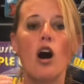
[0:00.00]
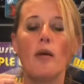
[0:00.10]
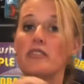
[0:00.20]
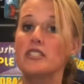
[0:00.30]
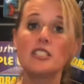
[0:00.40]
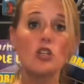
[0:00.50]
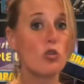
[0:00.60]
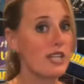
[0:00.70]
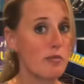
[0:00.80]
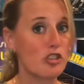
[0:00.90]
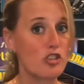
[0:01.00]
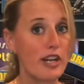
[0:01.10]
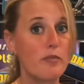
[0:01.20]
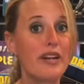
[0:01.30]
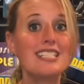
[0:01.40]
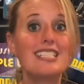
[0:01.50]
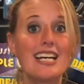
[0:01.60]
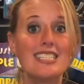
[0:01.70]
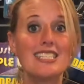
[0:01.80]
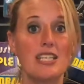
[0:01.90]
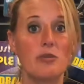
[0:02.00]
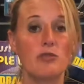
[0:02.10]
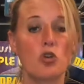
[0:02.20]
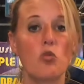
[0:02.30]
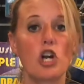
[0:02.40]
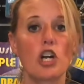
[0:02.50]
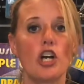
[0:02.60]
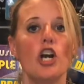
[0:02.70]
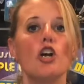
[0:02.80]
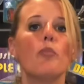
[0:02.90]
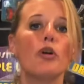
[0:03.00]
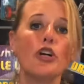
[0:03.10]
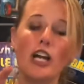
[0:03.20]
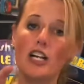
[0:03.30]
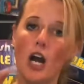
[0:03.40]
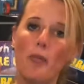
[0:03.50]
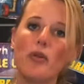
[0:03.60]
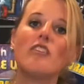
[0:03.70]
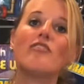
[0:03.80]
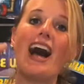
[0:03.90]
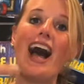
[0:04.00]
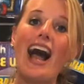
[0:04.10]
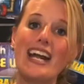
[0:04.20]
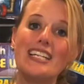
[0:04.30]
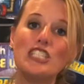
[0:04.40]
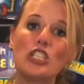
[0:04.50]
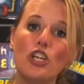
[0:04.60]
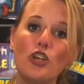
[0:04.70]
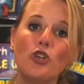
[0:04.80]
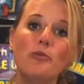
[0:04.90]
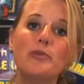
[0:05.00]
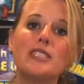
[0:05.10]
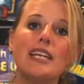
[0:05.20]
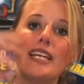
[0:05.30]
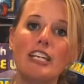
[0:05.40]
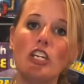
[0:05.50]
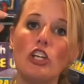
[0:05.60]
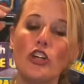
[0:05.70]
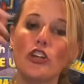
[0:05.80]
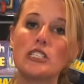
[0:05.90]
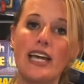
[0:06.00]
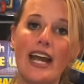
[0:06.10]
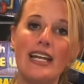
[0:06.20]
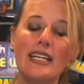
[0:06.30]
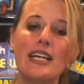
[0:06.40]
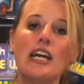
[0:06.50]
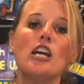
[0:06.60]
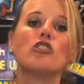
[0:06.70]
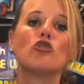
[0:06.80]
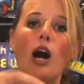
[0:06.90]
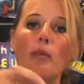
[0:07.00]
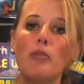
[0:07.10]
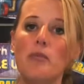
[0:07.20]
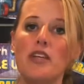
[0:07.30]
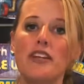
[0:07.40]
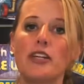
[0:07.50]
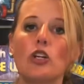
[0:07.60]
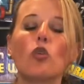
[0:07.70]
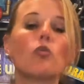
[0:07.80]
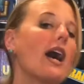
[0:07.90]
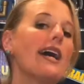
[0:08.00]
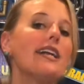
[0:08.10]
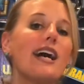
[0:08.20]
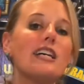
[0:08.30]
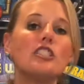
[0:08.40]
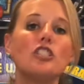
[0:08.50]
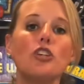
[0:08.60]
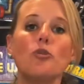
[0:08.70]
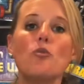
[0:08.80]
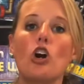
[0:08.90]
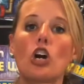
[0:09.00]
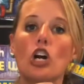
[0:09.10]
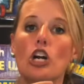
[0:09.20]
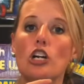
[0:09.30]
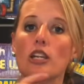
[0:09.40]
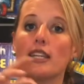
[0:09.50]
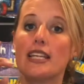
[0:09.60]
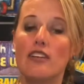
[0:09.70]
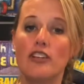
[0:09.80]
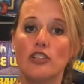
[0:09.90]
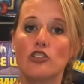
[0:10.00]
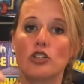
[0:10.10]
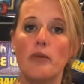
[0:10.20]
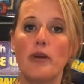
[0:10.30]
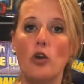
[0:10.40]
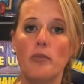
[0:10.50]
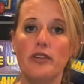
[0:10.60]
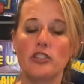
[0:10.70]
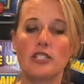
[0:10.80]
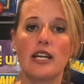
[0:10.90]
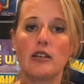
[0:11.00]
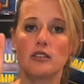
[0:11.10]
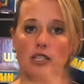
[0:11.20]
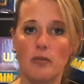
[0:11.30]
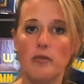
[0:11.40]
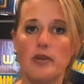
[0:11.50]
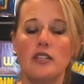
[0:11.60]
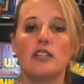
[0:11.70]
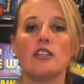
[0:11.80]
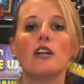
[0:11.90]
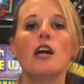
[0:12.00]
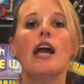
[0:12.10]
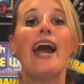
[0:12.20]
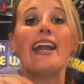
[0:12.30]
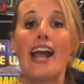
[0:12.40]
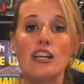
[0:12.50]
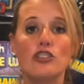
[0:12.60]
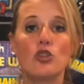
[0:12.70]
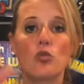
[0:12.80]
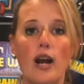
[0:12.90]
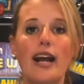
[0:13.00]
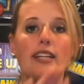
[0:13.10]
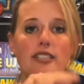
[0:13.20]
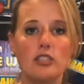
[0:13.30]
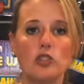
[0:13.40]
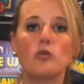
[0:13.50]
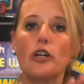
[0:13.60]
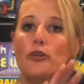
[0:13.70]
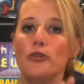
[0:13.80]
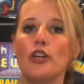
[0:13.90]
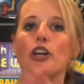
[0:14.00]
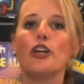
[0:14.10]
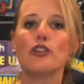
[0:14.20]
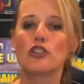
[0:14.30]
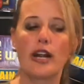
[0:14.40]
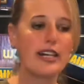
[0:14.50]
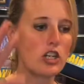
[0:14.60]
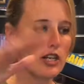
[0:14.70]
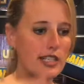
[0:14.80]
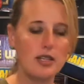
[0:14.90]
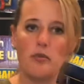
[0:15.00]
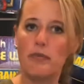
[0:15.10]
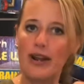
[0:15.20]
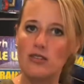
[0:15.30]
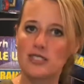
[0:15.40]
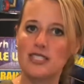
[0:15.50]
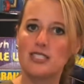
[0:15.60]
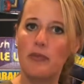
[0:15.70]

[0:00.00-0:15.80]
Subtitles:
This is an old timer's trick, but it does seem to work. Put a couple of ice cubes in your tank. Drop them in there right as you are leaving your trip. Open your tank, dump them in there, and as you're riding down your road, your trailer, as it bounces